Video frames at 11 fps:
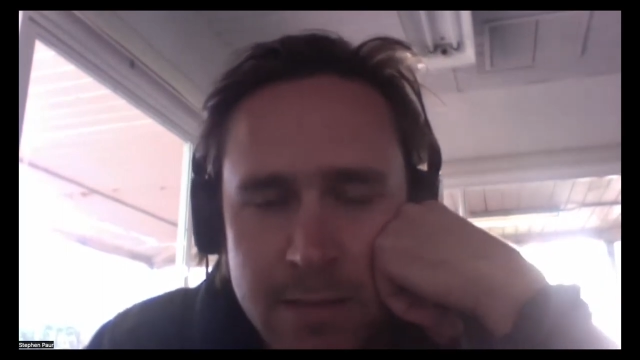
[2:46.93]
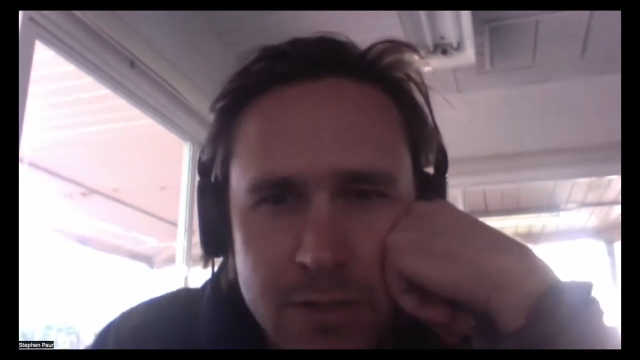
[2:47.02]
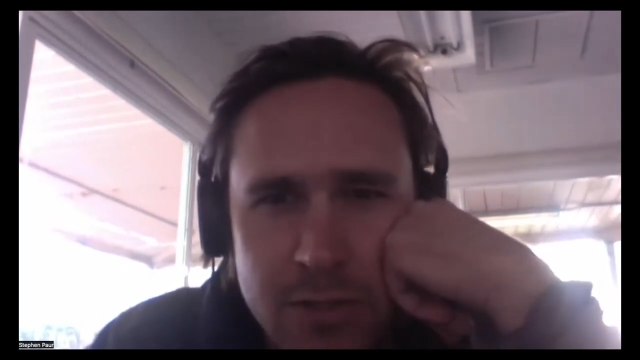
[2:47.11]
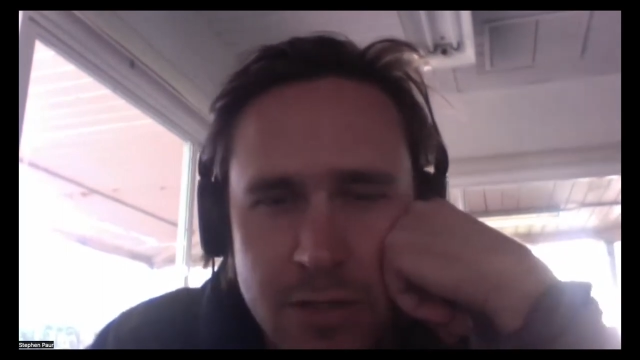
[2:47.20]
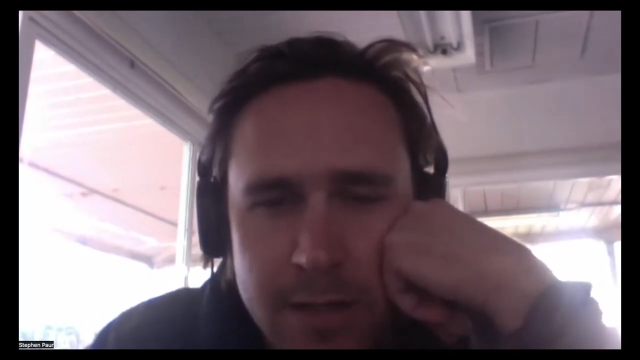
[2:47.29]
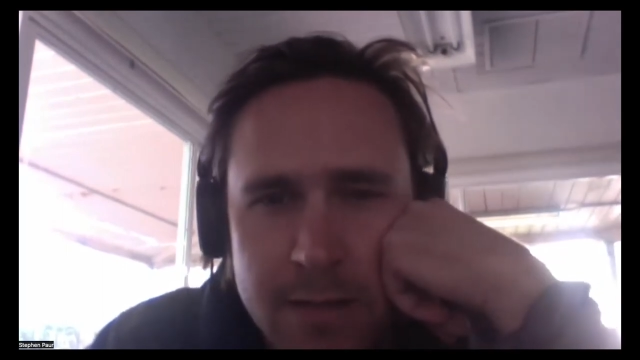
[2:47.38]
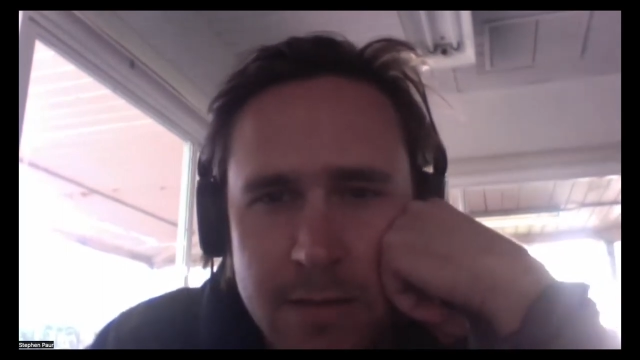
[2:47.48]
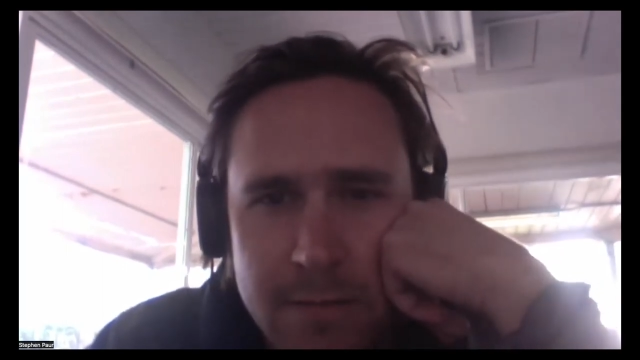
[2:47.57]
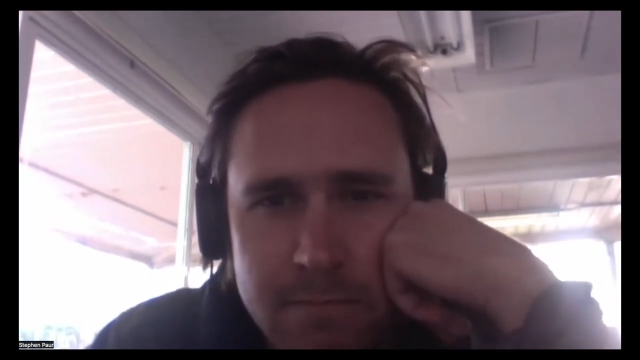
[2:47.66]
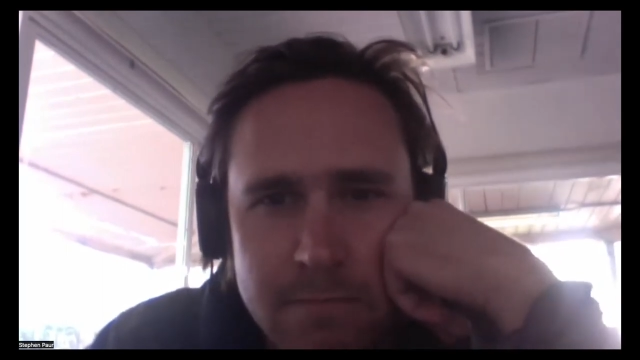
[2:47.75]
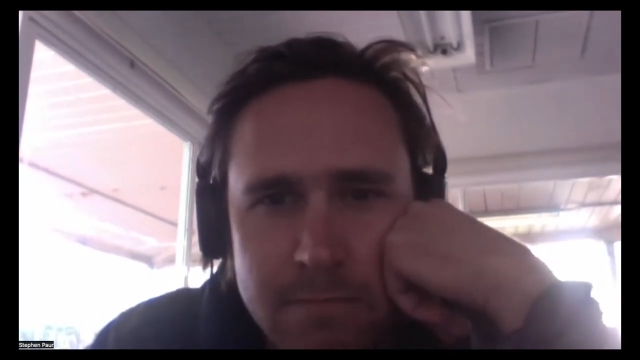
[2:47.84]
Just trying to
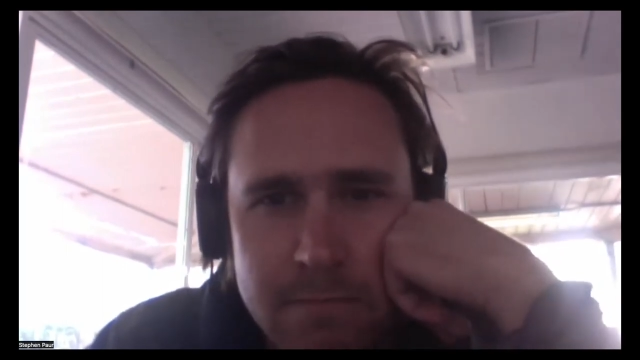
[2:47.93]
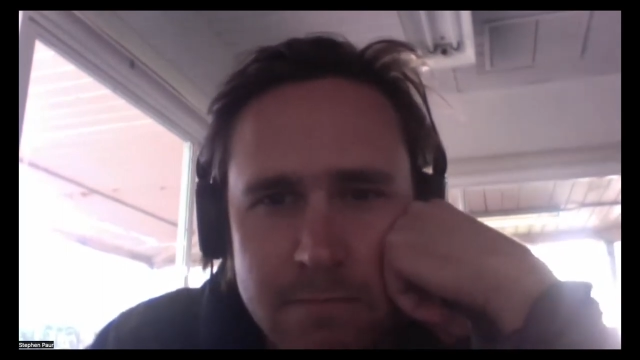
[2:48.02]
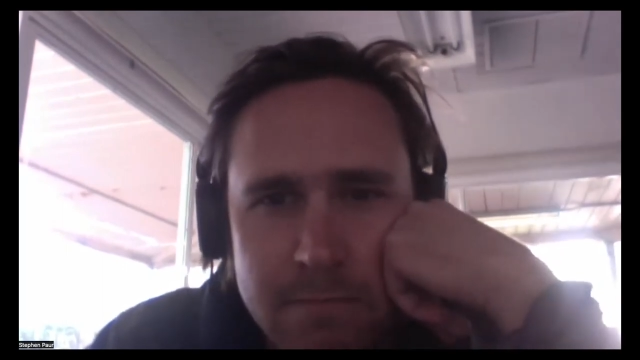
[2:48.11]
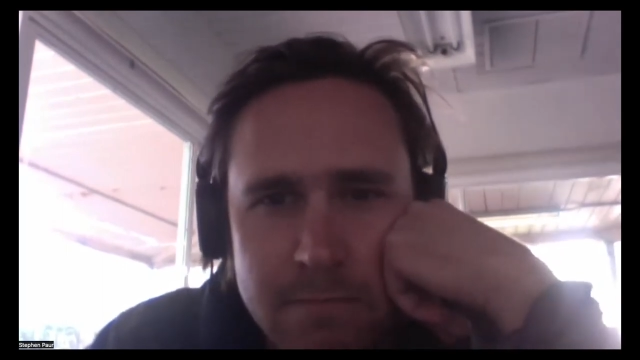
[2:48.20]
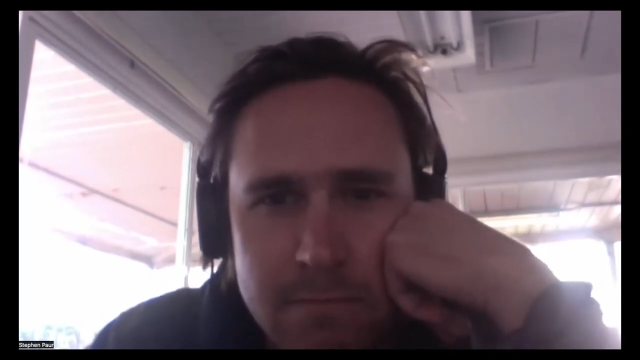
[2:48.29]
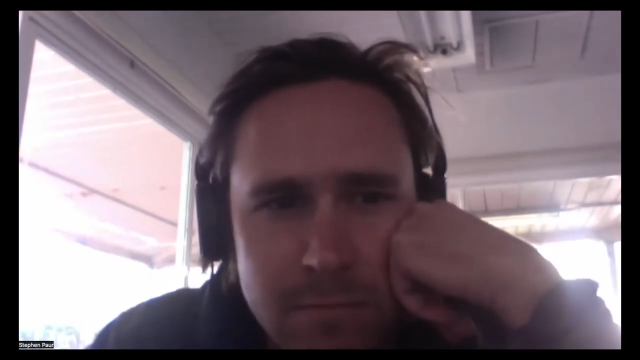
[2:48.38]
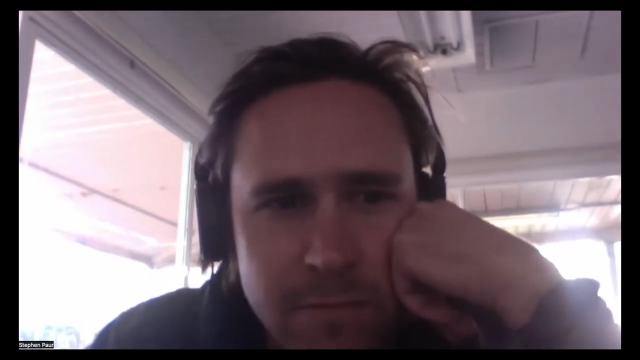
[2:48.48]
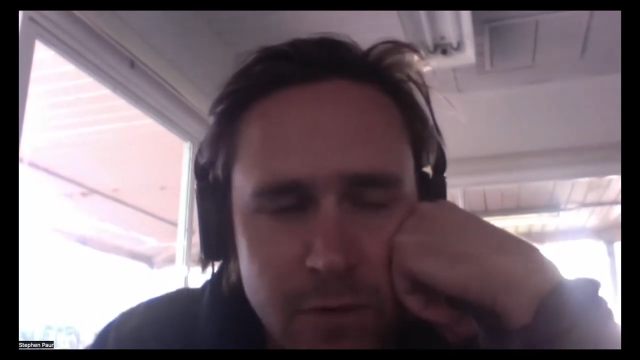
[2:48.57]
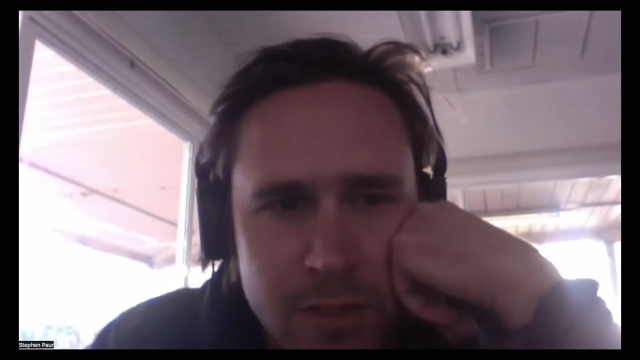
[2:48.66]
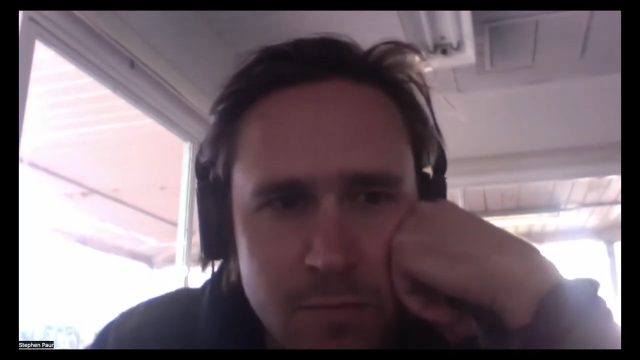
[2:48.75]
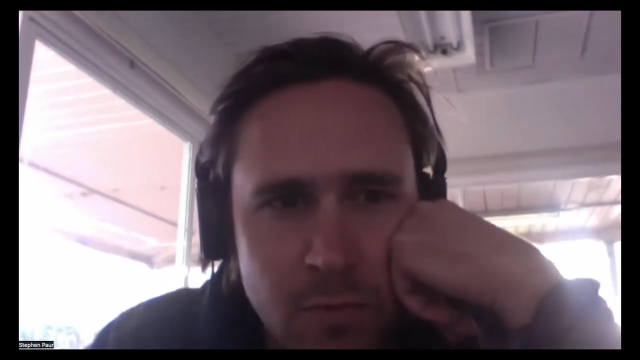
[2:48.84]

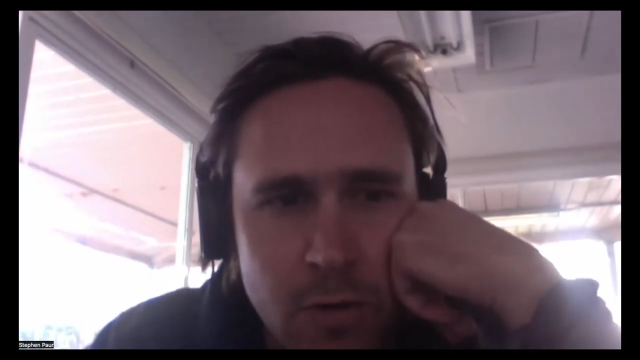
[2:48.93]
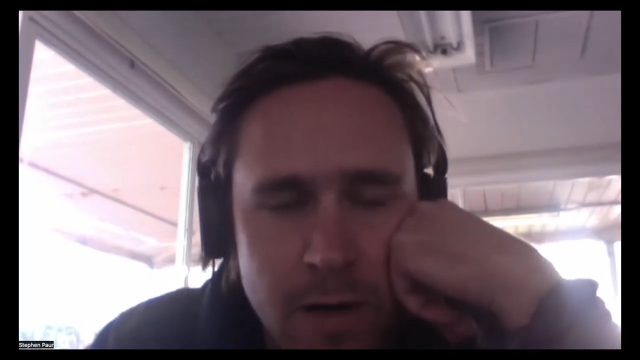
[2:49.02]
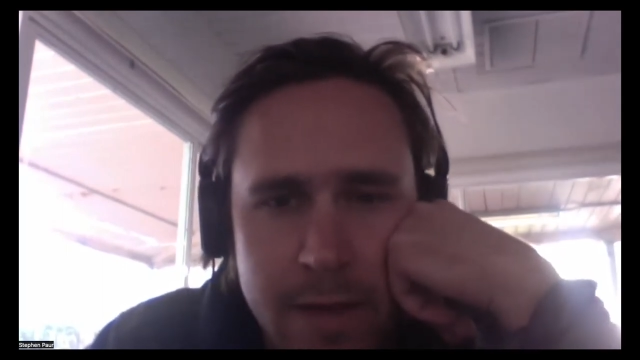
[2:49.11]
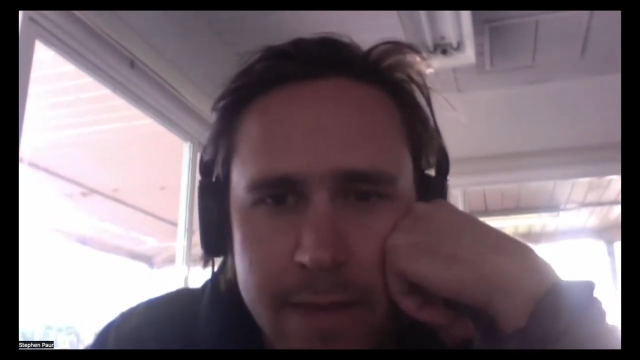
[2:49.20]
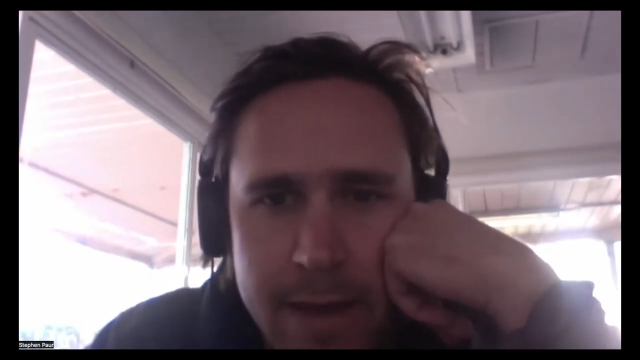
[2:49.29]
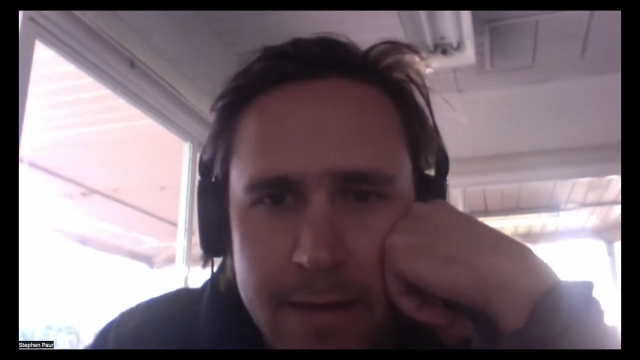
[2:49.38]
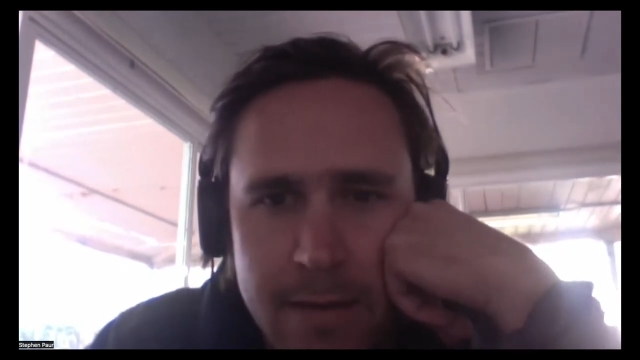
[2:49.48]
focus more on that